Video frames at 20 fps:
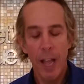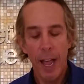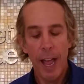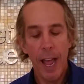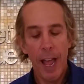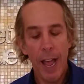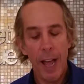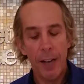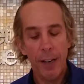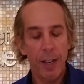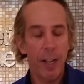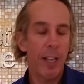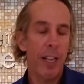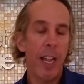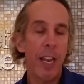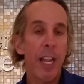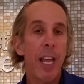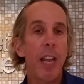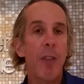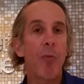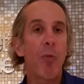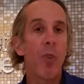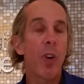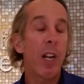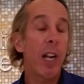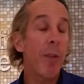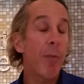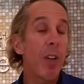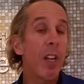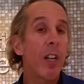And, and then what
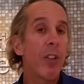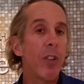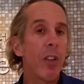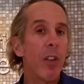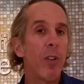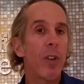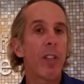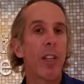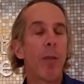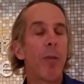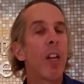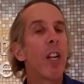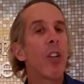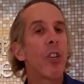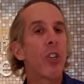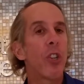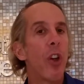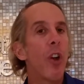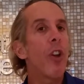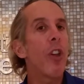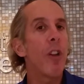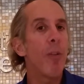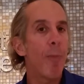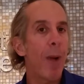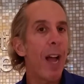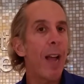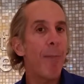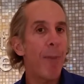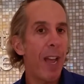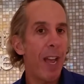I'm going to do is I'm going to show you
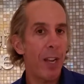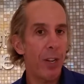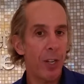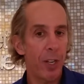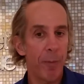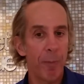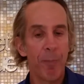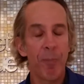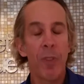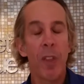my patient.